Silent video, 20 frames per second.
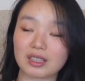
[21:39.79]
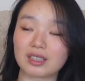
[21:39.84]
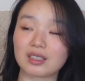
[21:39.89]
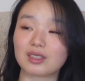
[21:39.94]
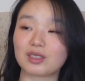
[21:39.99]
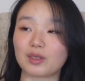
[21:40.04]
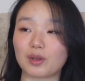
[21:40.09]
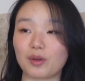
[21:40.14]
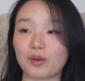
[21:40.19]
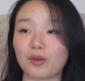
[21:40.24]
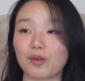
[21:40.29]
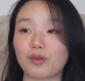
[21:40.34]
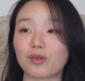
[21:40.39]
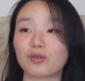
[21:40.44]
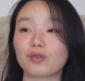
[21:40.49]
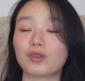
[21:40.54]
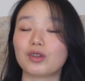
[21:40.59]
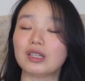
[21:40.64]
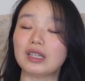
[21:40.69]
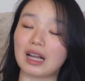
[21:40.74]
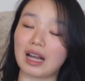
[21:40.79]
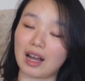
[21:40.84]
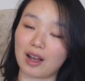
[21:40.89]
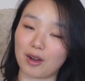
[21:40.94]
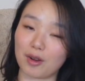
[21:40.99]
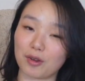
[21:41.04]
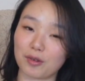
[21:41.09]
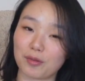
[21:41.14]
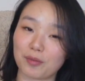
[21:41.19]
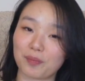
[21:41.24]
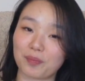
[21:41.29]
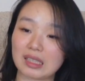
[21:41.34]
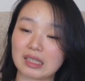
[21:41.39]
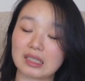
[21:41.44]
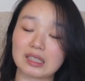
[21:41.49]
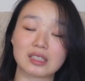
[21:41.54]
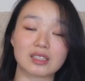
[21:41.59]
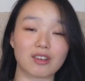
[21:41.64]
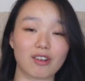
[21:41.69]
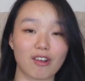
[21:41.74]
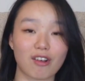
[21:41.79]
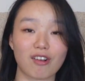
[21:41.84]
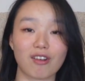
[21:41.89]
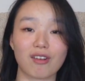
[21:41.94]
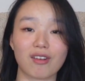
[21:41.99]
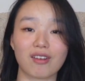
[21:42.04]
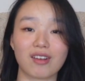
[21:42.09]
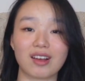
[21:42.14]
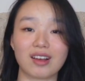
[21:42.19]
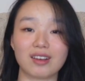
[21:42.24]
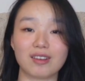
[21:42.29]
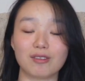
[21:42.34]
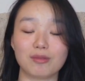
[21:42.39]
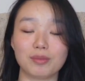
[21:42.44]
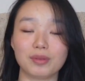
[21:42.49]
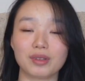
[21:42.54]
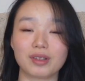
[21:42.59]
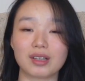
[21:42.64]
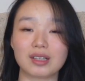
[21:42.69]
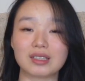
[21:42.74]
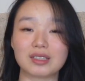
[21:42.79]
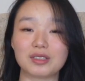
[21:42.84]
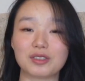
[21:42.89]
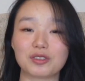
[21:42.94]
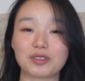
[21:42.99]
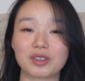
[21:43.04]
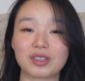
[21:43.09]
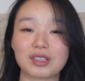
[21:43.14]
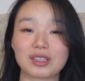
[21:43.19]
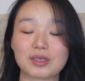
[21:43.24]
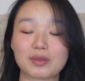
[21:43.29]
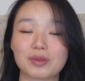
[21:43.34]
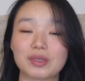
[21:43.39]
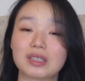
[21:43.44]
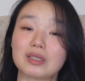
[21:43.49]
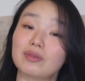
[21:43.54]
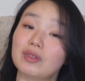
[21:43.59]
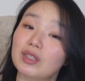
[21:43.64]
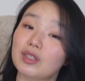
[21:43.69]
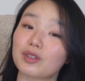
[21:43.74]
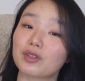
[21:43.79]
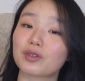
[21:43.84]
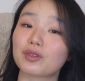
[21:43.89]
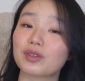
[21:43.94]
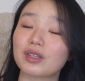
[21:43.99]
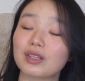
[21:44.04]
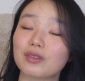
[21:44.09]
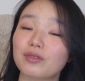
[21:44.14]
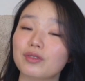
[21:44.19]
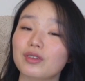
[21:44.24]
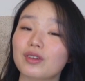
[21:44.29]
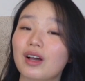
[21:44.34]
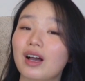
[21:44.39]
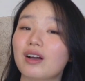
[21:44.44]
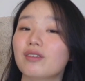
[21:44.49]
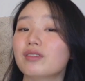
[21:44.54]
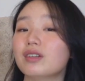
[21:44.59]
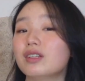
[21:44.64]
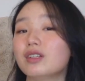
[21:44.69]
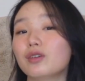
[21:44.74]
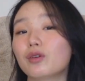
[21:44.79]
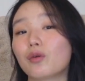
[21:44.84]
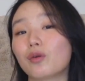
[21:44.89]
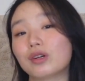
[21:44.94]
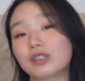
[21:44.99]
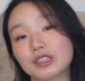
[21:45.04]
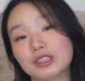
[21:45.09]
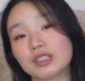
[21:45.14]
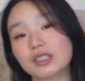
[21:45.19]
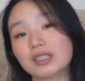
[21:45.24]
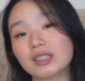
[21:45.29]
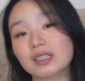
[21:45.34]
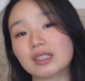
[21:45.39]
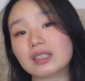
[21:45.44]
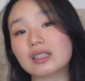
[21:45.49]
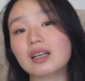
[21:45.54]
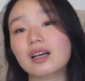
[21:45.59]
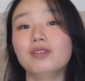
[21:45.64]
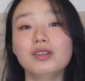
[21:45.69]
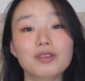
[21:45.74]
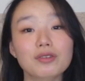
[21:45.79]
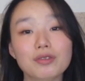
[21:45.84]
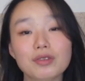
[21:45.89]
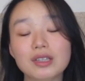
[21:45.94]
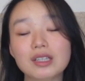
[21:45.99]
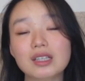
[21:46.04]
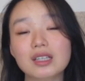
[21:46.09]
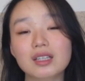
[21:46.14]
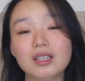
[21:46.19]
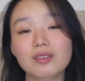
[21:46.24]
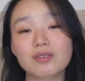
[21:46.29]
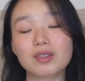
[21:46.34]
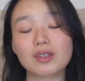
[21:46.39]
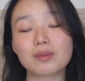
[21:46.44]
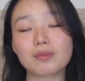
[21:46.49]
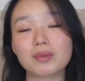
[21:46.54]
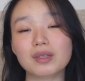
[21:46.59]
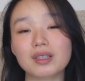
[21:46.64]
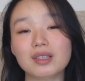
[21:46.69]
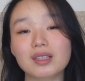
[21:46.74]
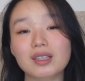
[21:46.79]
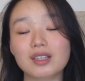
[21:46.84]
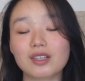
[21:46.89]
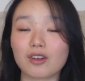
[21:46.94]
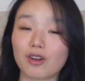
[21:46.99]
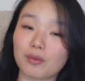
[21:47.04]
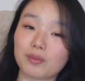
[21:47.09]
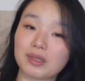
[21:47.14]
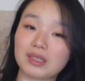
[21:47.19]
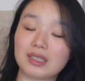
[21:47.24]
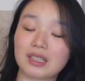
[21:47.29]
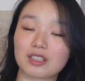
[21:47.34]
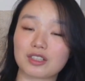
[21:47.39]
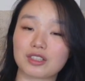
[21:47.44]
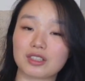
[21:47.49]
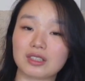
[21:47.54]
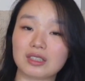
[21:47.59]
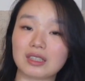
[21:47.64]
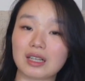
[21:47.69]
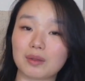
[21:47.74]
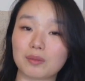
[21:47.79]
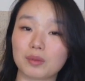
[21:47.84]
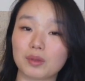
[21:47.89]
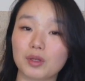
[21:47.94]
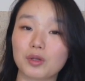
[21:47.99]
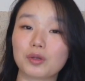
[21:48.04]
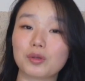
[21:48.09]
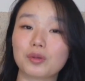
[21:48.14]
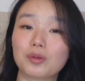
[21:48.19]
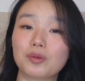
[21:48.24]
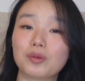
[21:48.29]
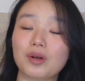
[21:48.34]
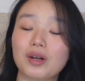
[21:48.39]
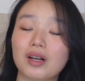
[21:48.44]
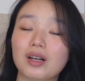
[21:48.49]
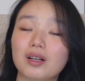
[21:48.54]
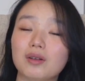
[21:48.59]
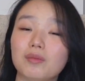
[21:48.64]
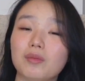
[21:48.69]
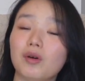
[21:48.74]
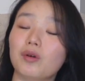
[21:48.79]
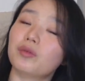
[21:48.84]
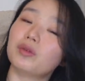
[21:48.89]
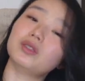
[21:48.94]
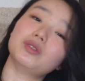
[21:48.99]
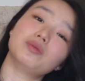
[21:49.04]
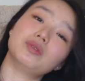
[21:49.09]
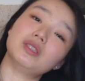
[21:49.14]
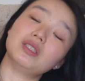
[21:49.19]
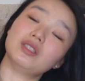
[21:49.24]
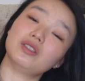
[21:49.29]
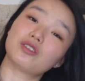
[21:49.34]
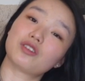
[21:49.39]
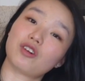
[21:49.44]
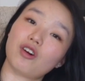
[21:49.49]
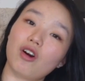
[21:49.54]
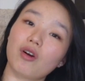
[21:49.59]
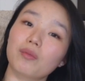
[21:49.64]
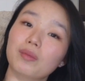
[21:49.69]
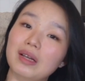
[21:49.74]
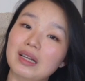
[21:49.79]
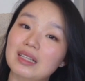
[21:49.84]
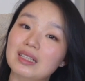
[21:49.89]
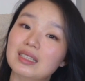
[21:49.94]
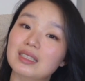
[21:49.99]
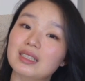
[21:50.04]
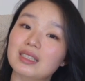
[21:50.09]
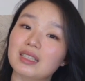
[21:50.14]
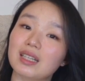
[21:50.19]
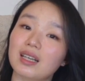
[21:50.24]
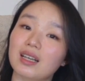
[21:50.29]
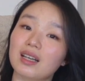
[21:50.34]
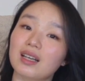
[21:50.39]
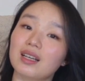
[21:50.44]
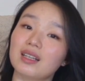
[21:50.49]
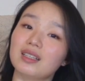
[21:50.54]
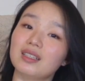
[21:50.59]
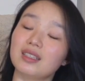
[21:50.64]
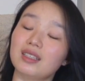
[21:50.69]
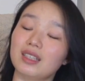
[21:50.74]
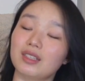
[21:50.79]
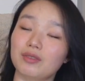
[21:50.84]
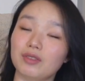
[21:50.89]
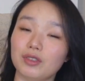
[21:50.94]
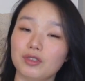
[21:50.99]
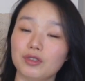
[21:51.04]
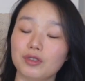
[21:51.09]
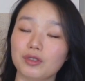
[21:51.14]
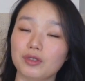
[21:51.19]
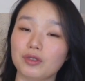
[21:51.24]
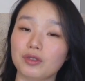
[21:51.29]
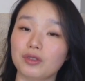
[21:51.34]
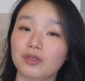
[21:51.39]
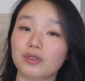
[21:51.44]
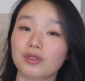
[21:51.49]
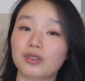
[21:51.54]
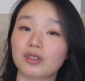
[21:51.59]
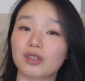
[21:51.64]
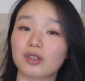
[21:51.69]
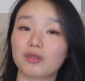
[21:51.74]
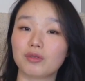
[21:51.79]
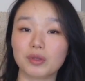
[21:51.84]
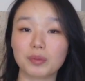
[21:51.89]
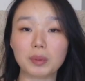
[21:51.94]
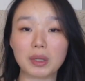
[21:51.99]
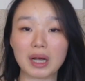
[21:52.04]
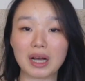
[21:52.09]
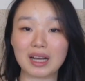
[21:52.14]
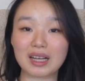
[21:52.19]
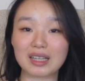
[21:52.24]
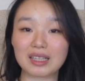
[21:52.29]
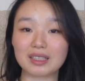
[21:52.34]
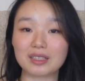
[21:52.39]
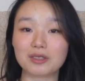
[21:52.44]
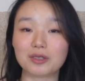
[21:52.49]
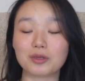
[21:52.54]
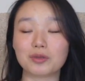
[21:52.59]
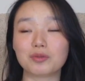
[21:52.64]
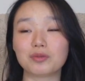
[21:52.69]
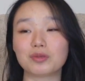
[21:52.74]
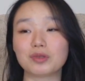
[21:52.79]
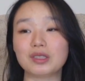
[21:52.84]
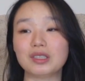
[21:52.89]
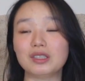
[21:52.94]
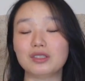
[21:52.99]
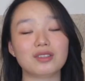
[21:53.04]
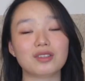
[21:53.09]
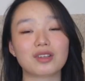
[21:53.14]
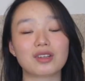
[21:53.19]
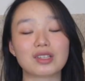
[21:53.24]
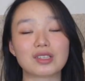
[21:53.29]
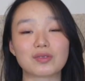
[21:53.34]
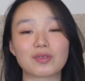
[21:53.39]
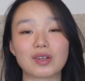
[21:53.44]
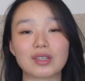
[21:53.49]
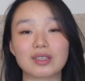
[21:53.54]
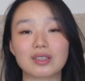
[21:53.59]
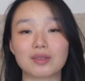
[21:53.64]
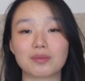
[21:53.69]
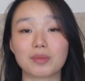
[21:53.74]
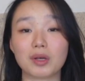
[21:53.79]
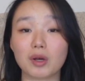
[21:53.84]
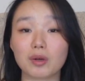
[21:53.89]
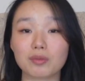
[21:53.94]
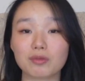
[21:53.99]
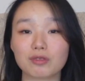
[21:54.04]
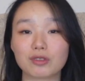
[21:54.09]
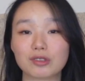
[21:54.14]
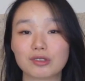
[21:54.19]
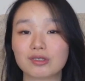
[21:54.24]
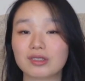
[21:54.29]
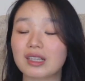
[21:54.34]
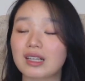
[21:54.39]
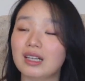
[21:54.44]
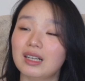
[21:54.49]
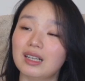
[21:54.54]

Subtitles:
So for now, this is all. I hope you guys enjoyed this week's video. If you have any questions, feel free to leave them in the comment section down below. I'm always reading your comments and giving you a reply. Hopefully you guys find them helpful,